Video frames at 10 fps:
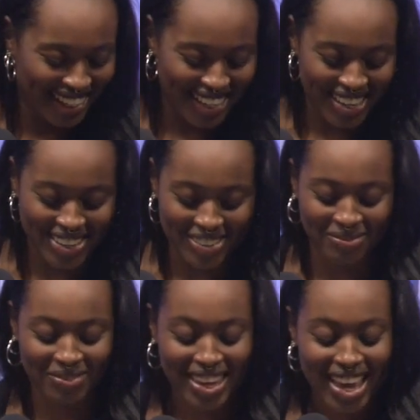
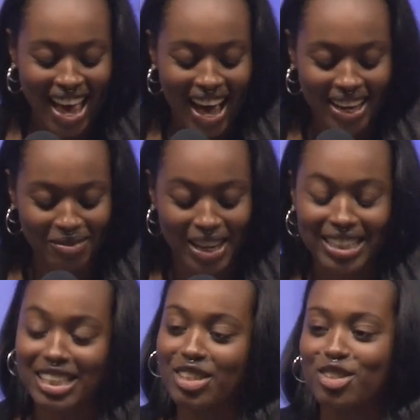I am
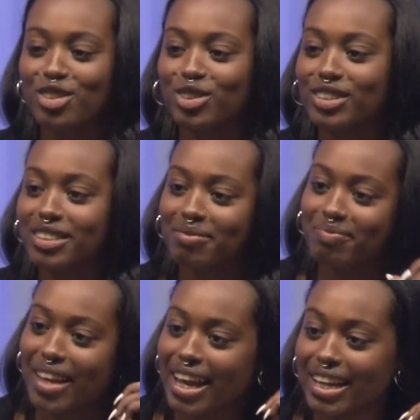18 years old
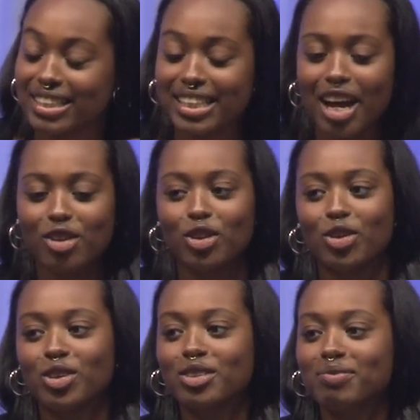and a Seattle
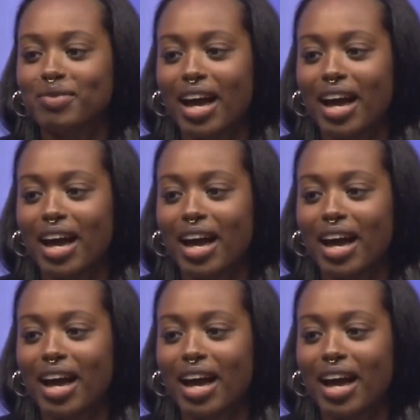local.